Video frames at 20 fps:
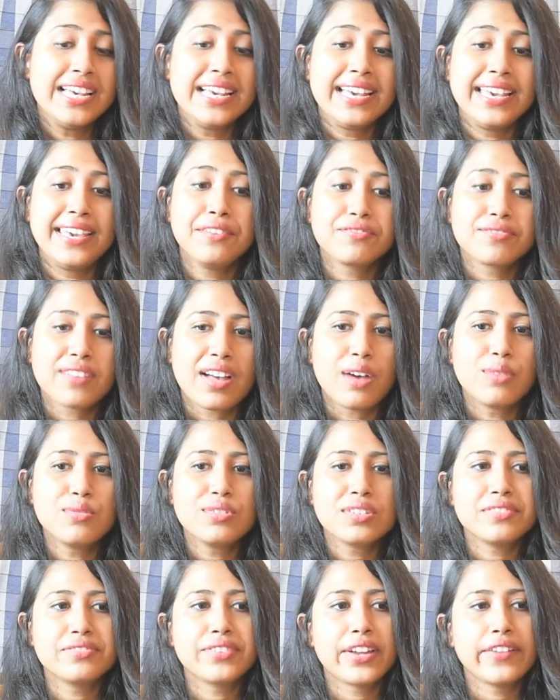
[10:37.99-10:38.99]
He found
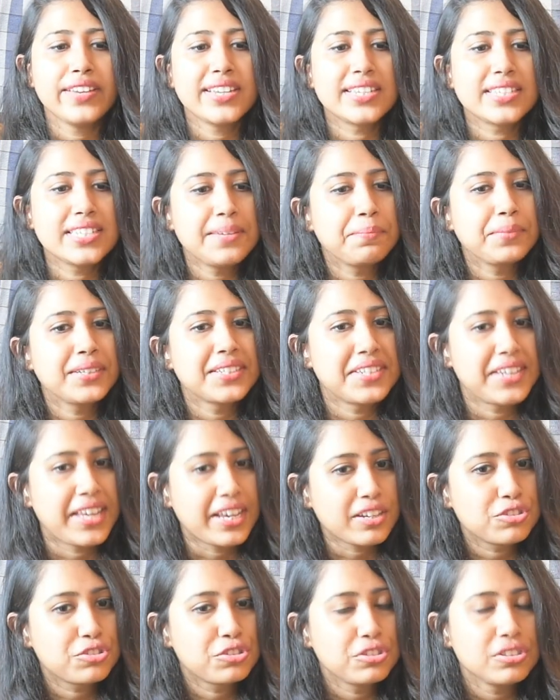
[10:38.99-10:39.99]
a very deep
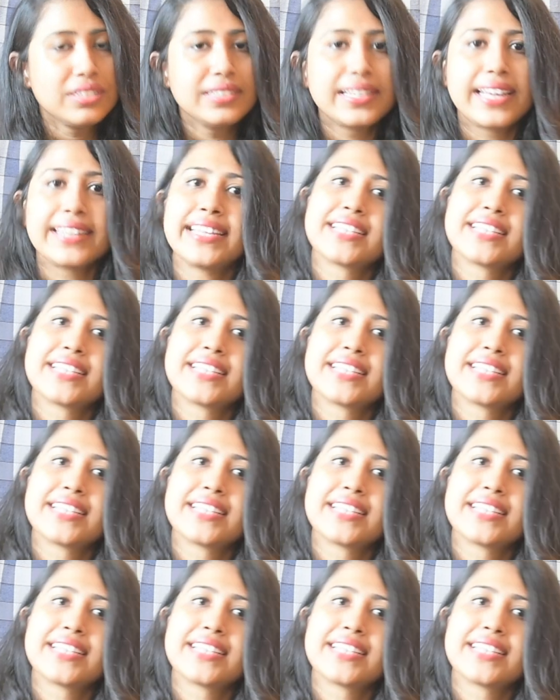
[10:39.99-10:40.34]
connection that